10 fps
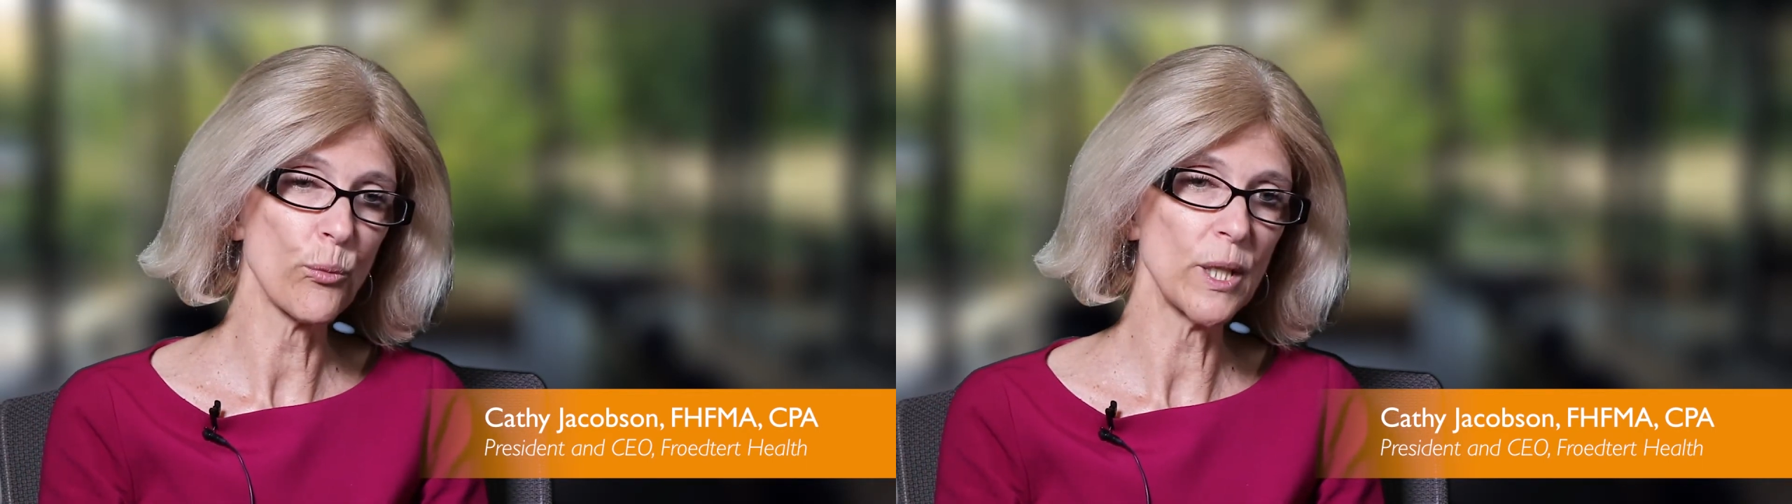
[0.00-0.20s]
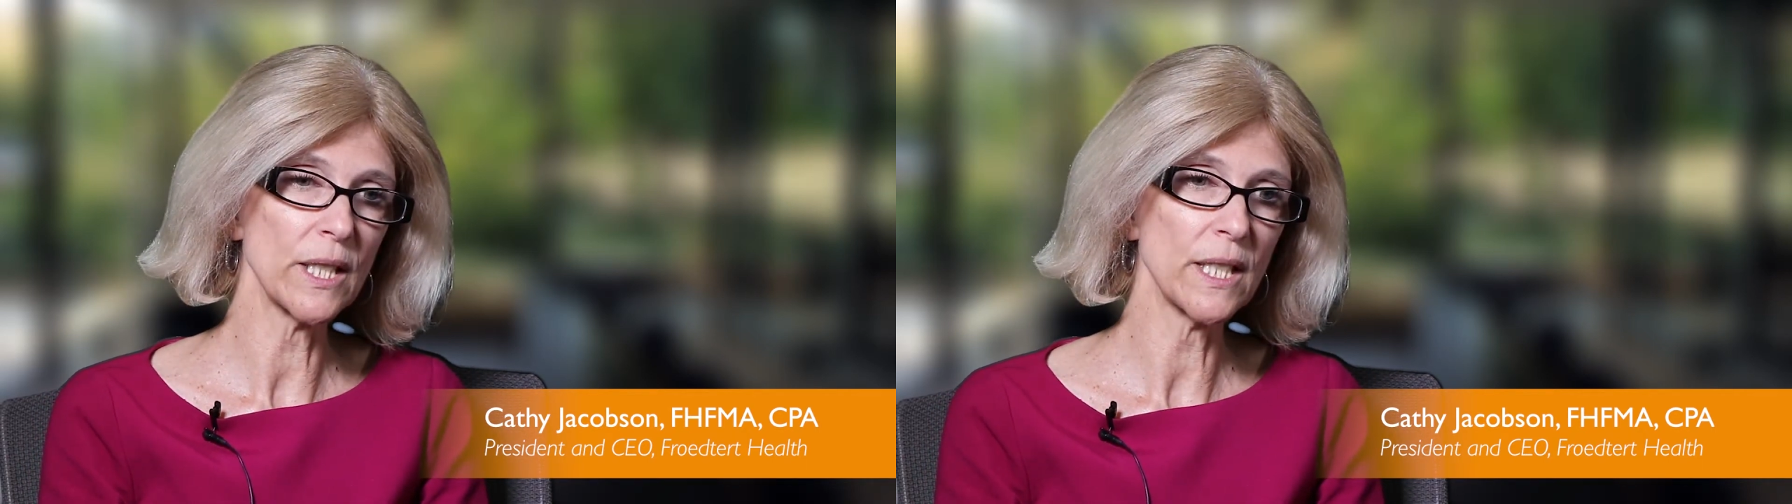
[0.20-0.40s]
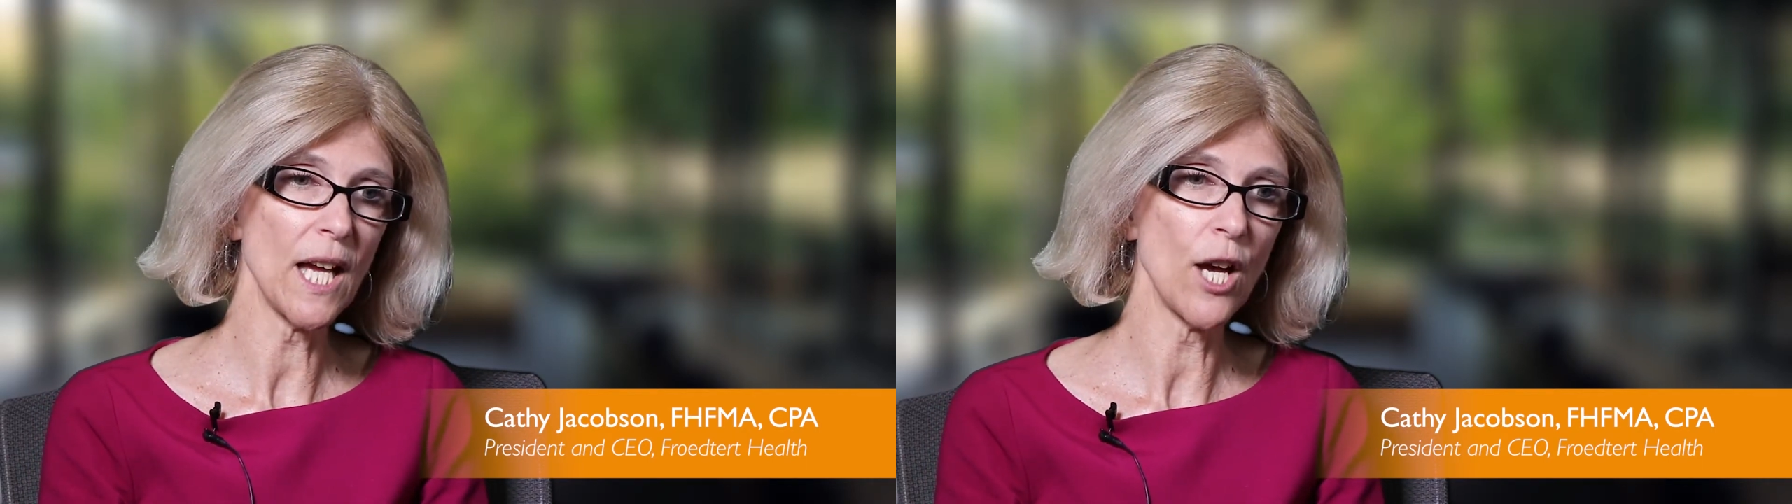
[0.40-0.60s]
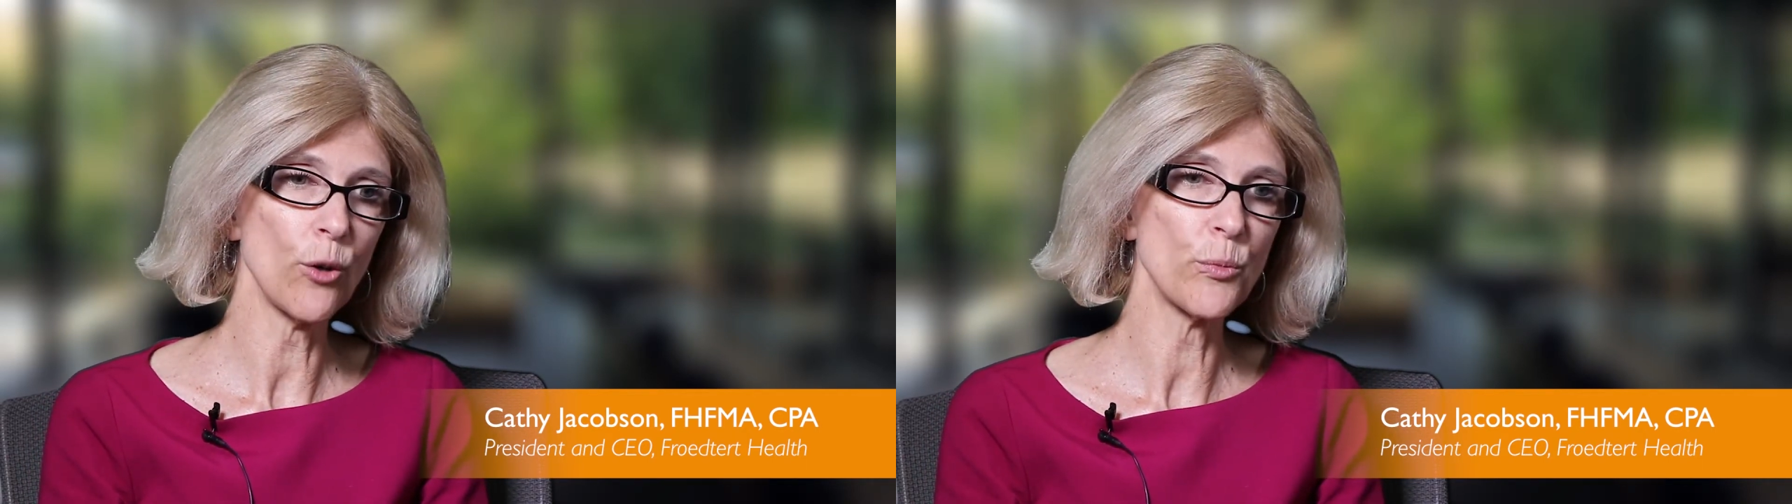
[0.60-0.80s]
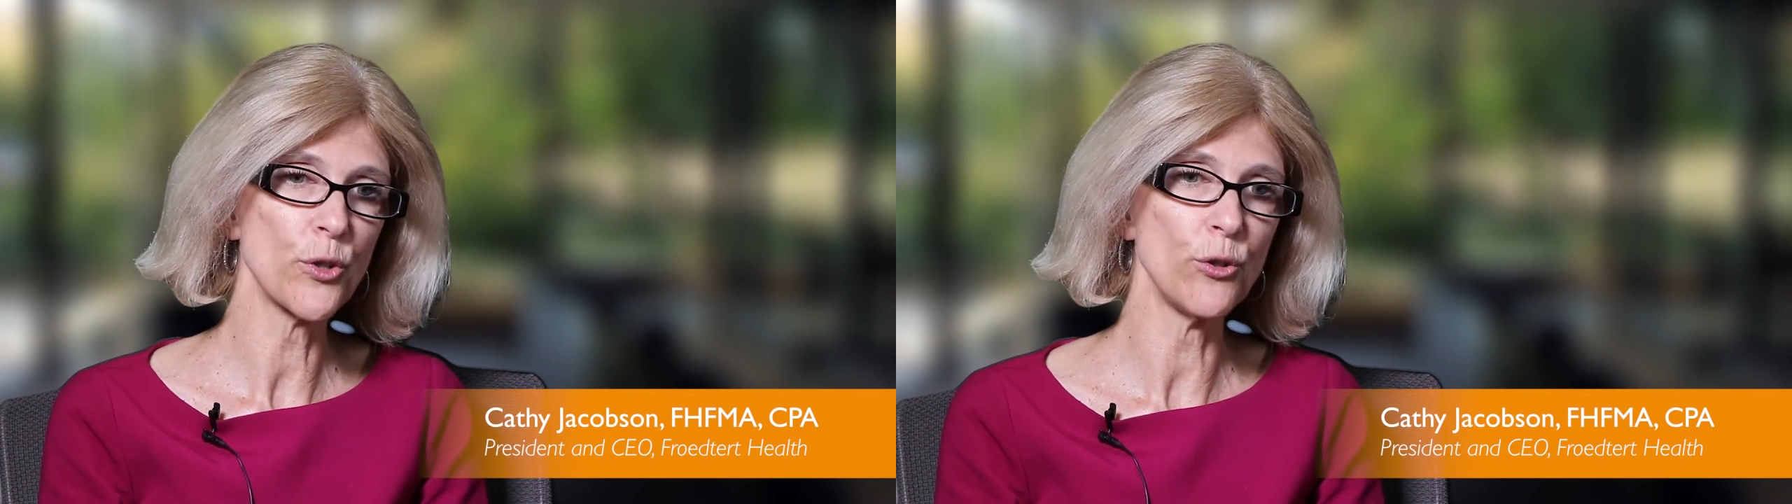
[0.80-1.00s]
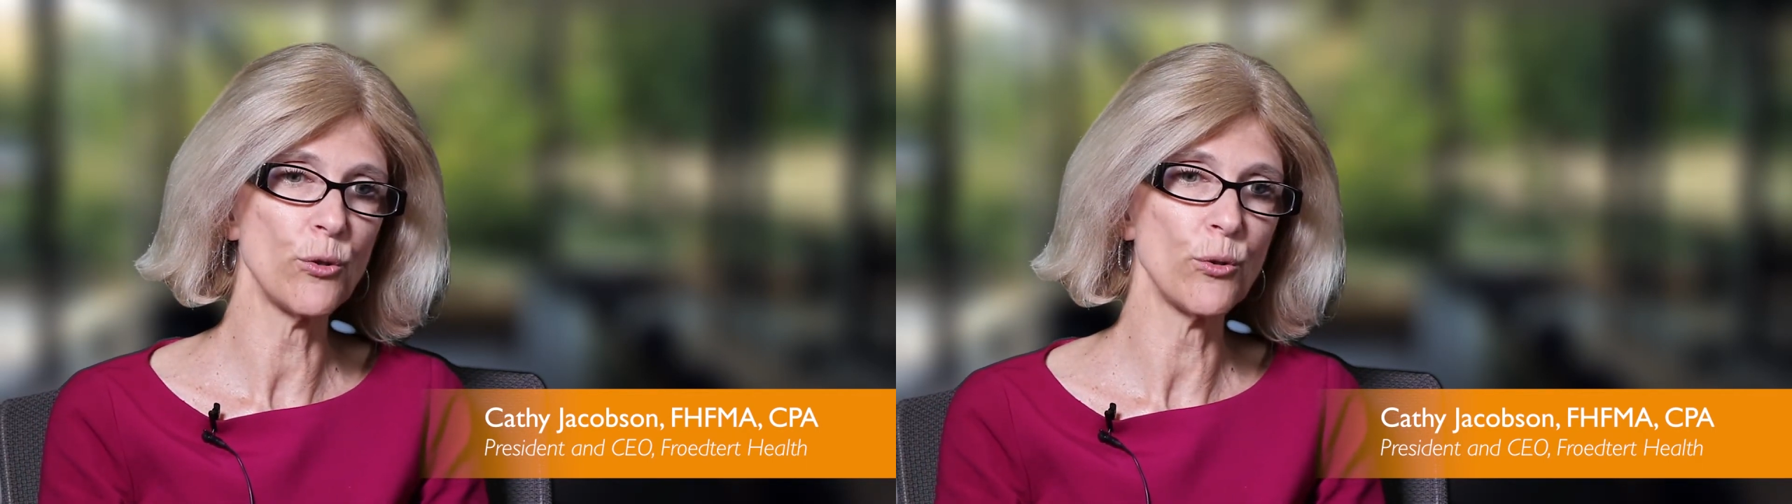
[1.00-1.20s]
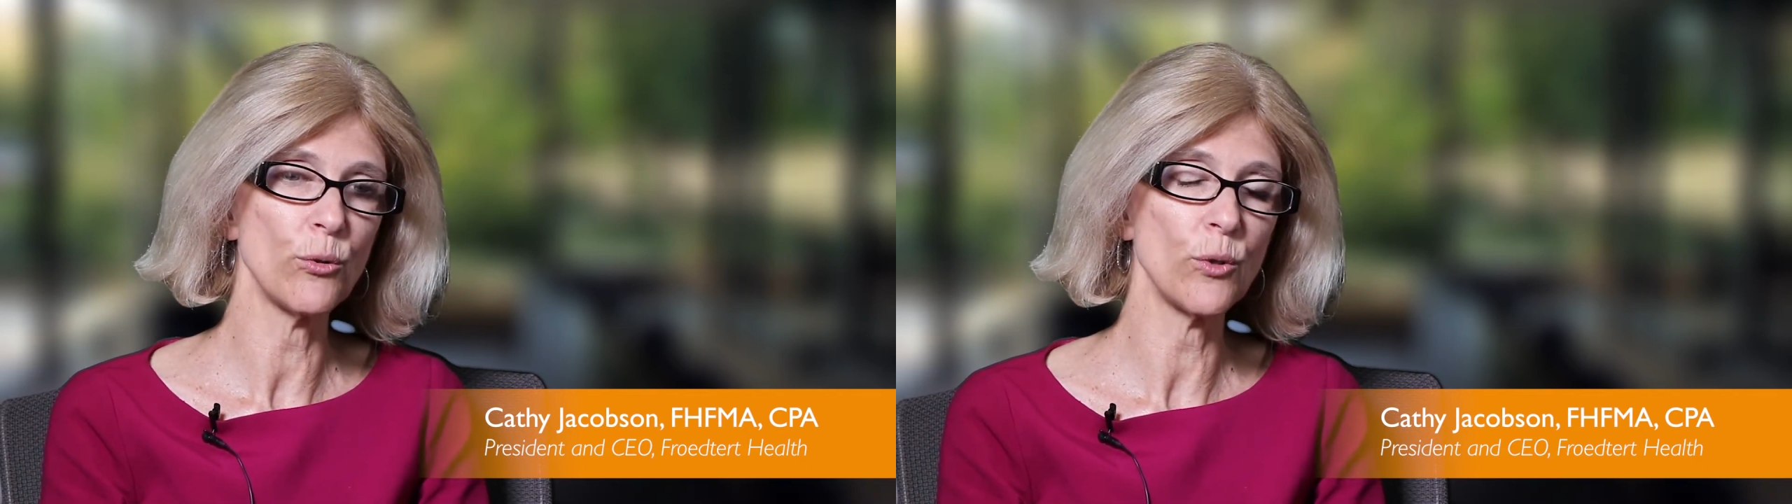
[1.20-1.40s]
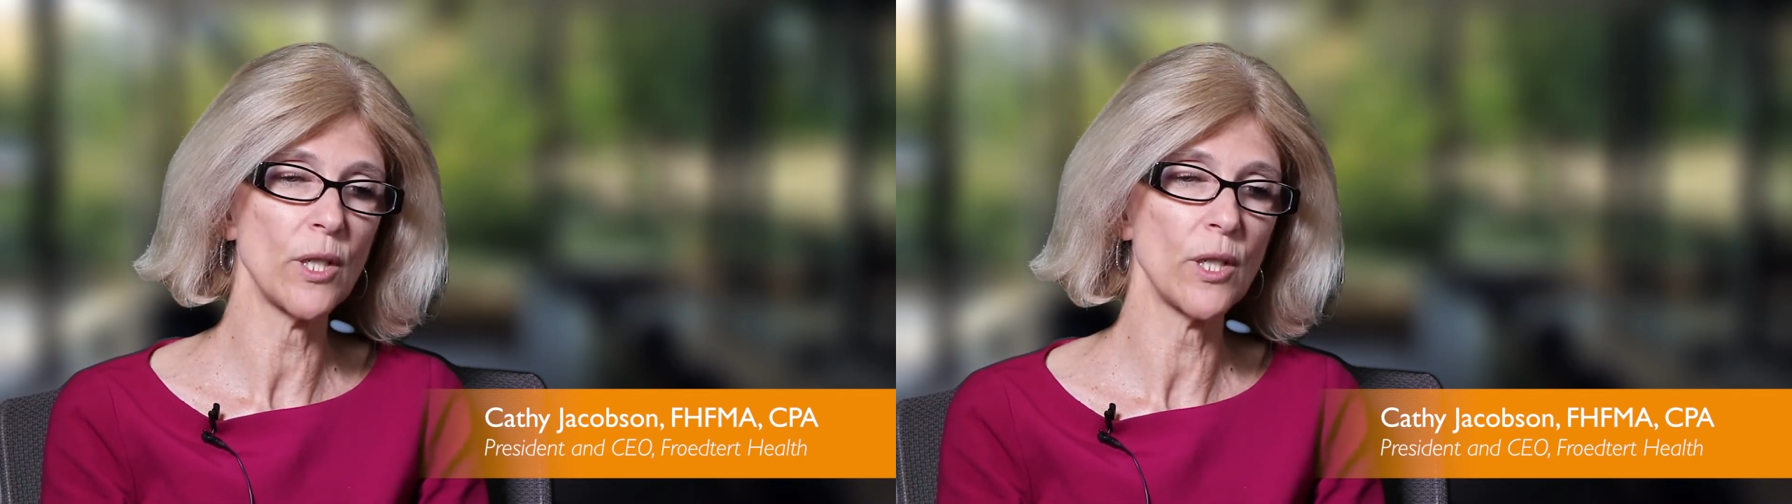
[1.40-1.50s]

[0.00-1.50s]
really helps you.